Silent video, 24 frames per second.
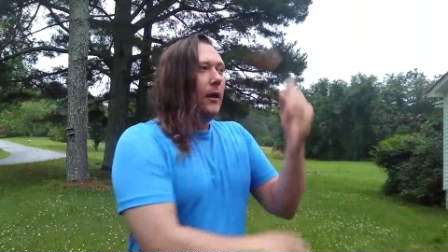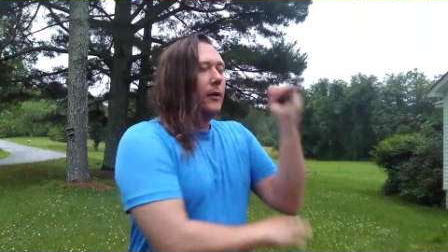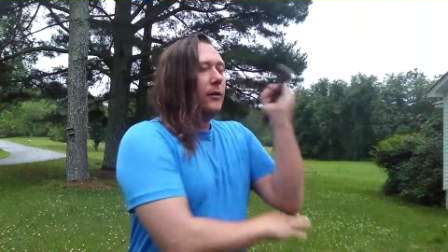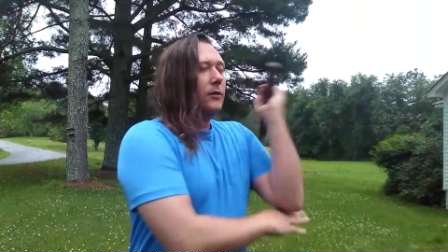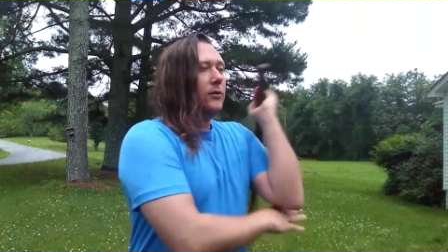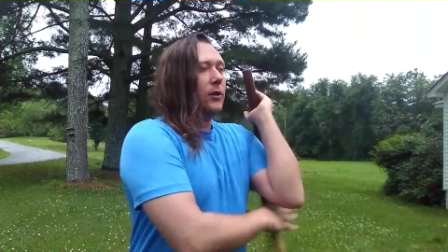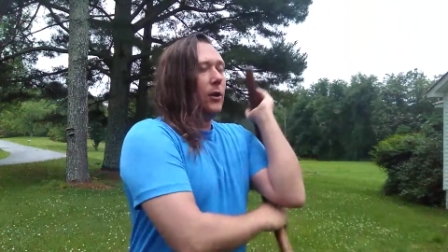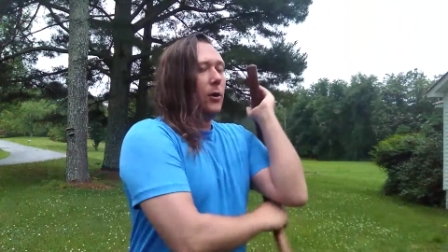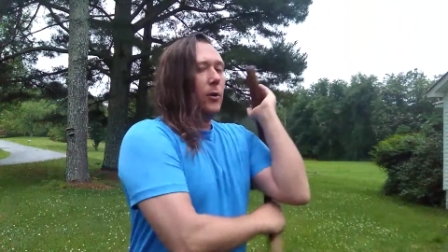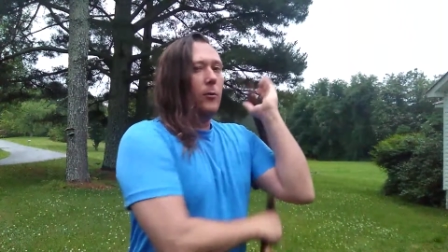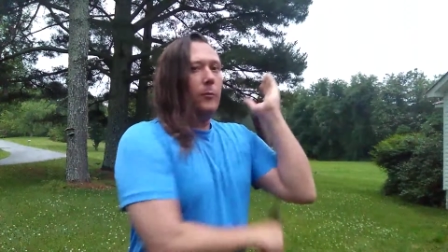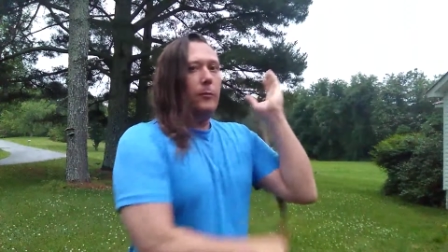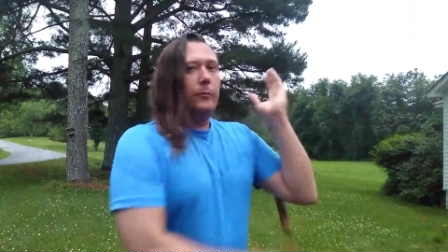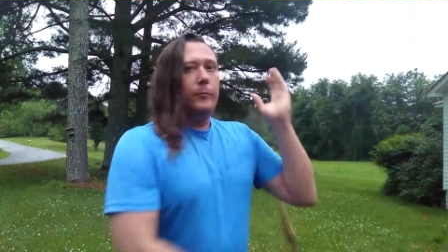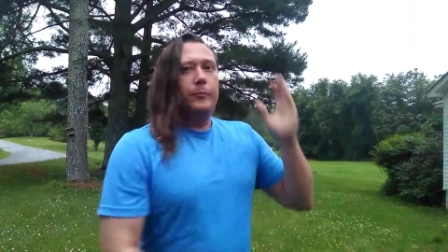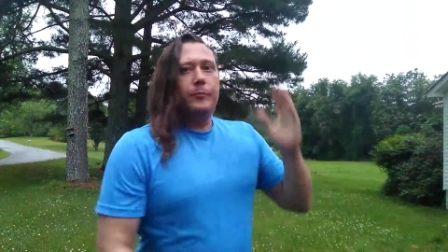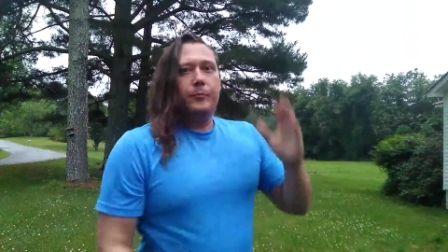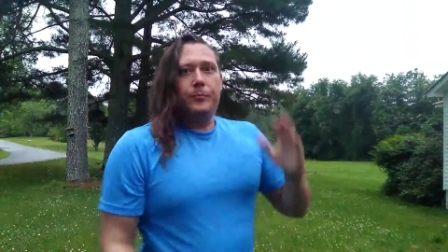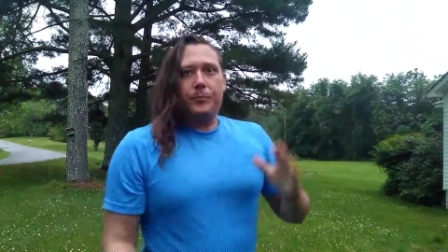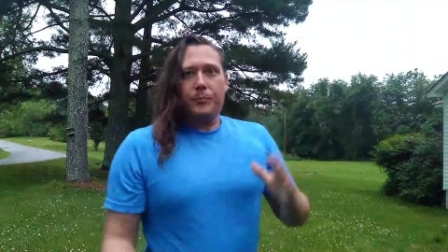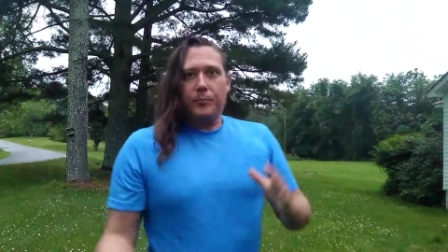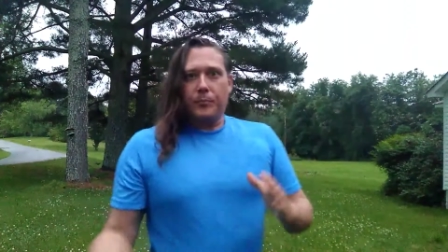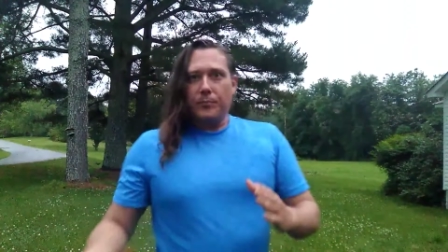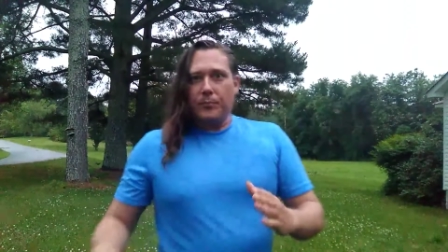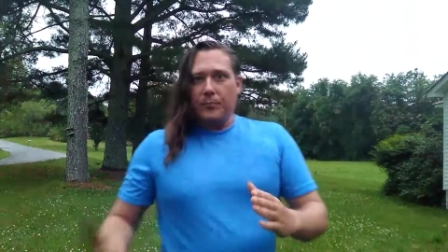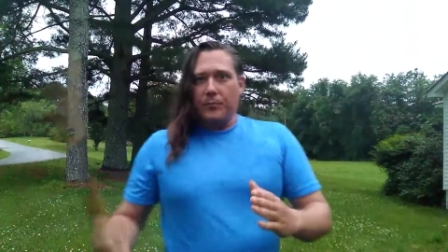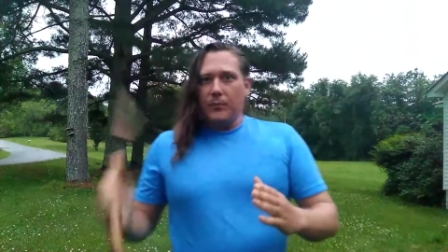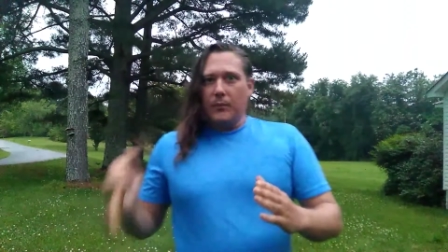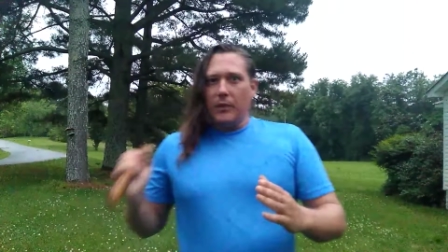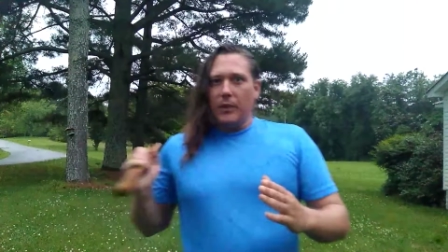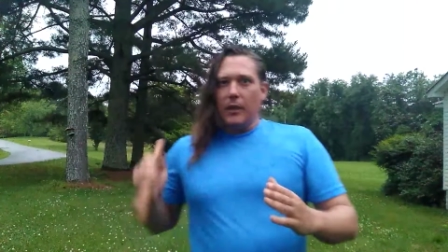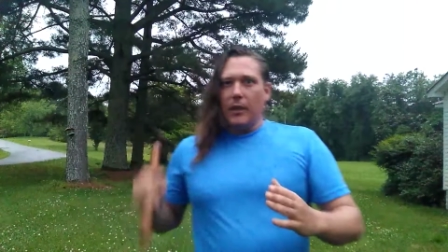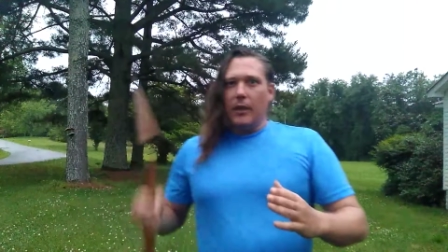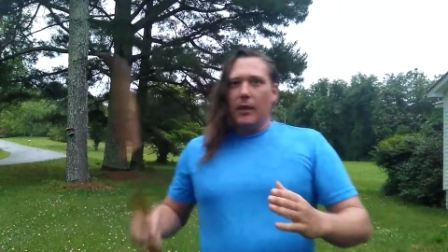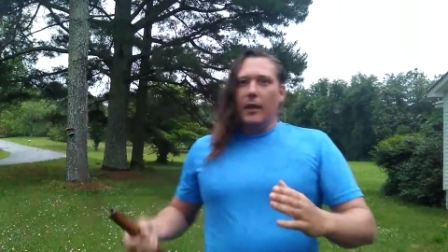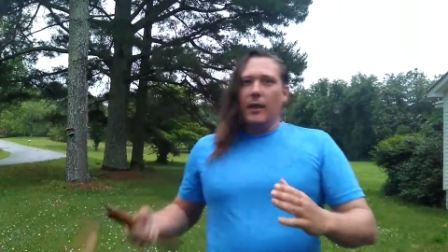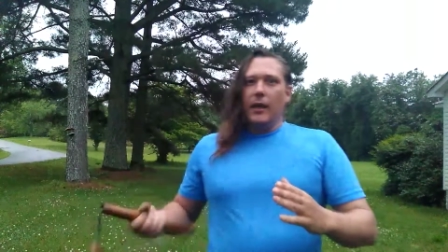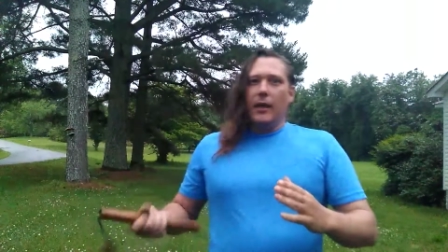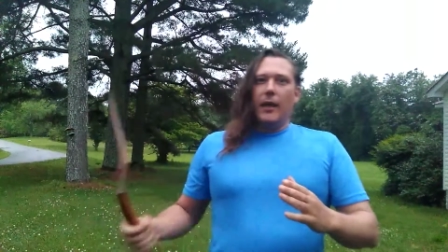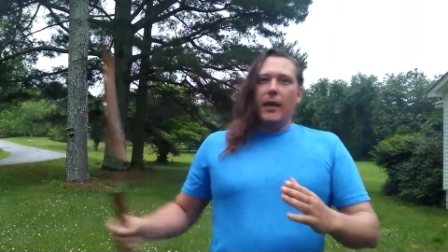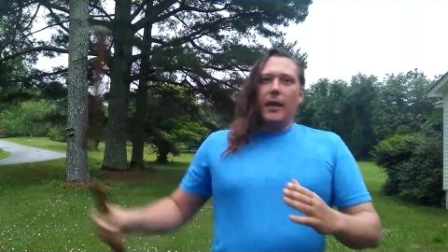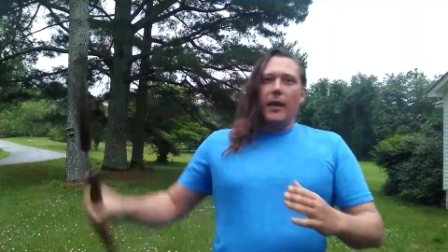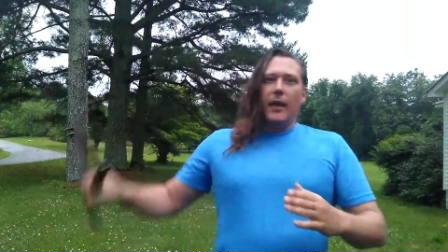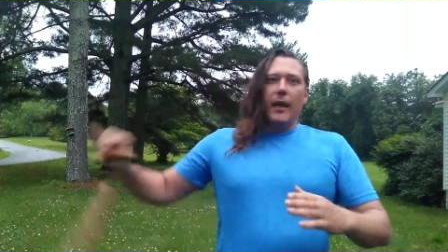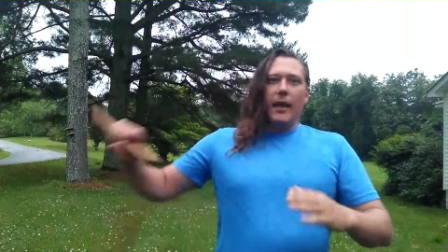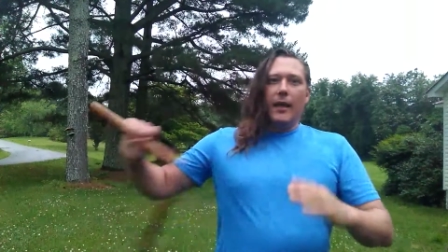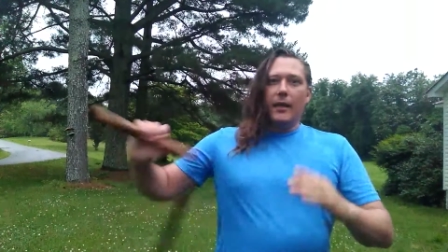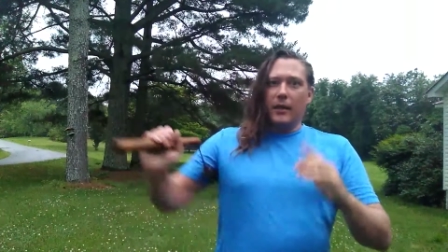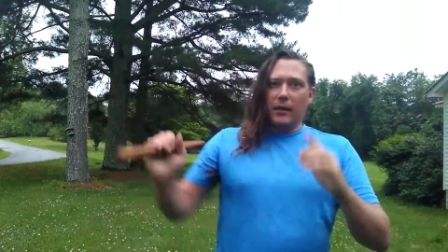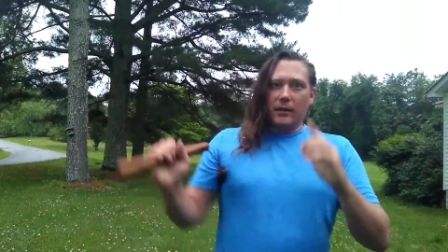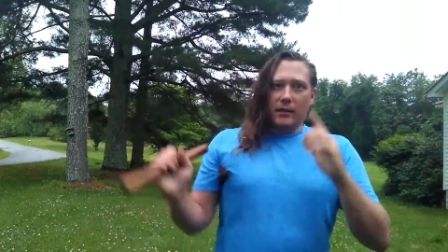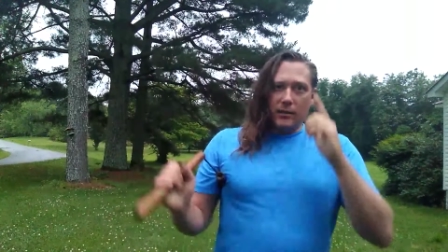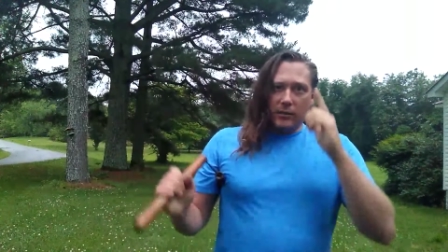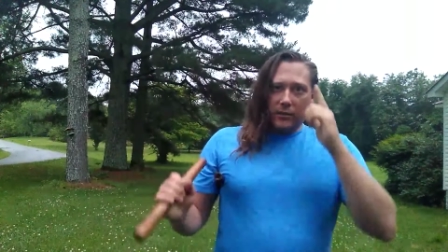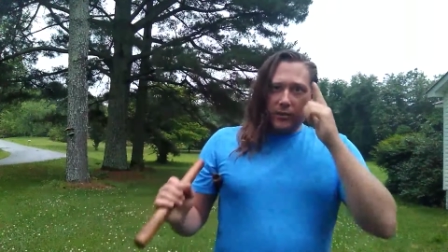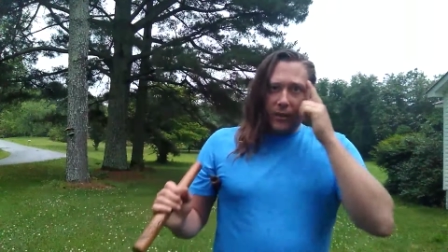So it doesn't